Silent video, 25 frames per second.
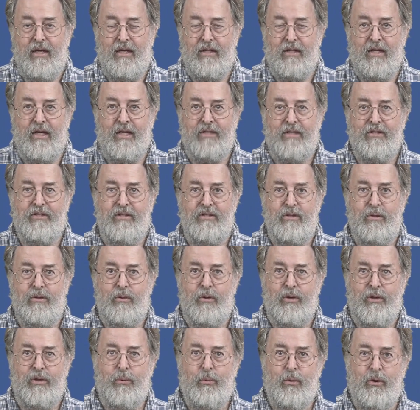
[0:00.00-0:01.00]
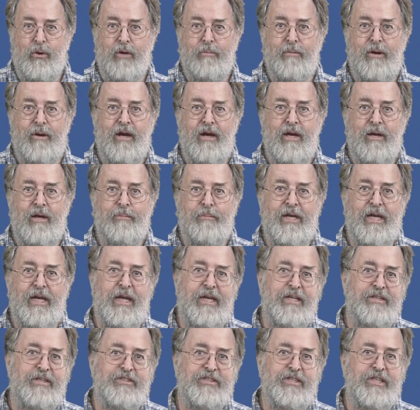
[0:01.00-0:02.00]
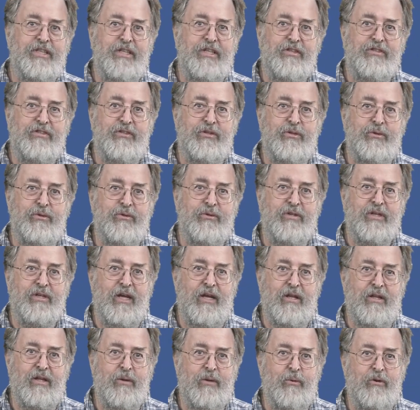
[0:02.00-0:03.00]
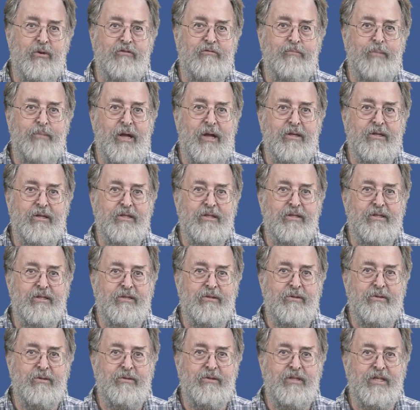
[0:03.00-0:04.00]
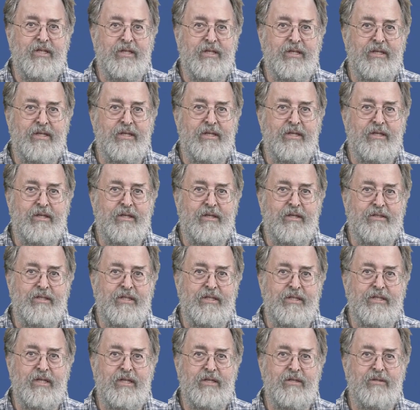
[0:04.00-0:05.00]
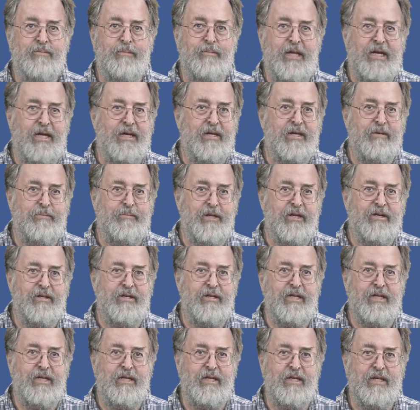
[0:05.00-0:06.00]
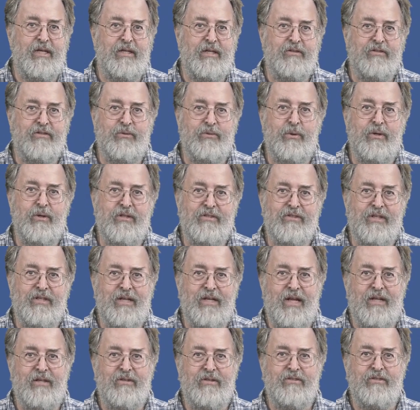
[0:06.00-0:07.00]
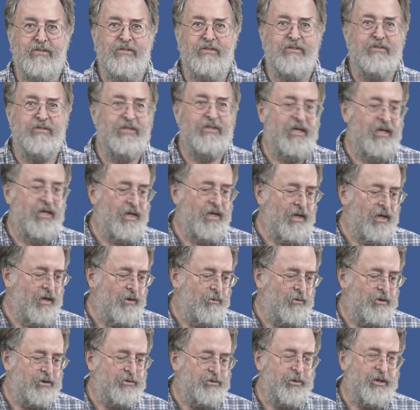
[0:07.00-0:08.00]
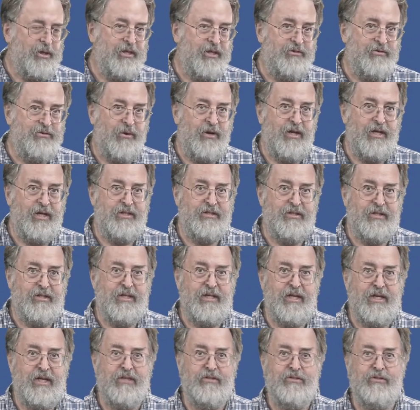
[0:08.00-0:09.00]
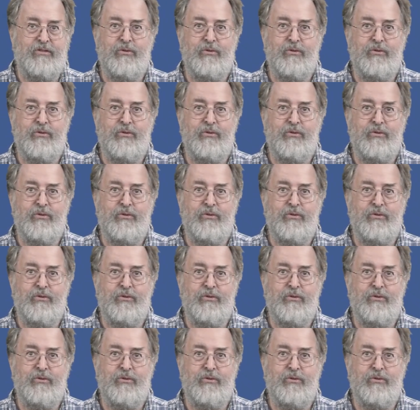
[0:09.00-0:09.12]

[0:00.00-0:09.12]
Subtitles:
a lot to do with work by a PhD student, Kelly Wolf-Bellin, who did a detailed plant community and soils analysis, which we tried to link